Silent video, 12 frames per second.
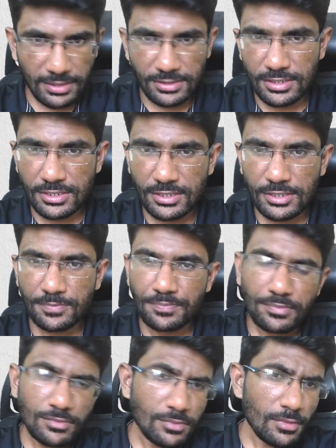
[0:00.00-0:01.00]
suggest
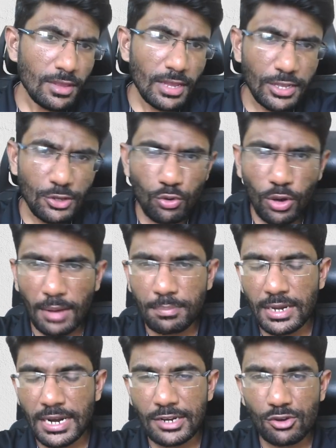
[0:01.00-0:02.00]
you
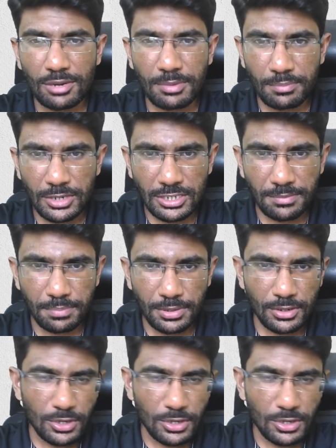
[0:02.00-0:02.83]
upgrade your membership